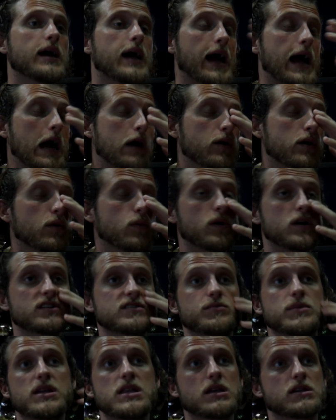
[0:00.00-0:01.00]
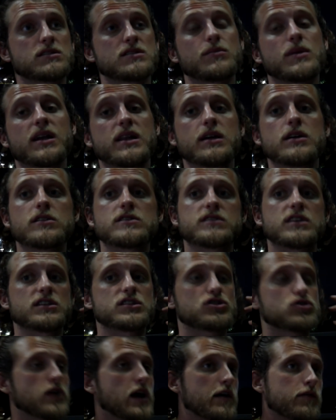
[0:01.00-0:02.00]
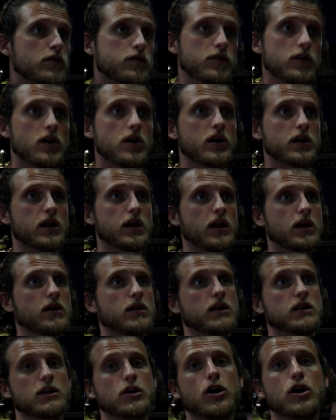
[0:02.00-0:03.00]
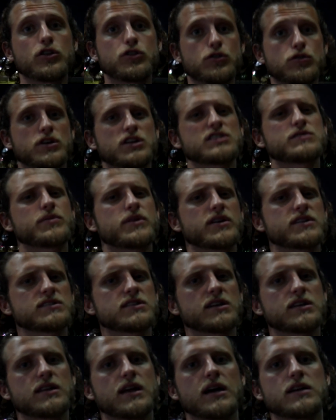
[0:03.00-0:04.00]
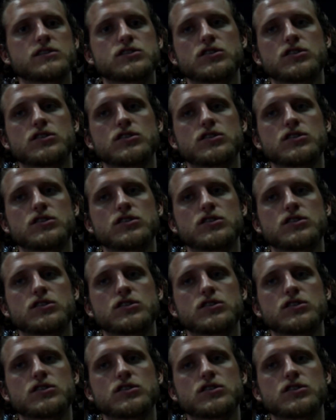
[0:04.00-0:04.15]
how it was meeting somebody else that's travel vlogging and gone through an experience like that.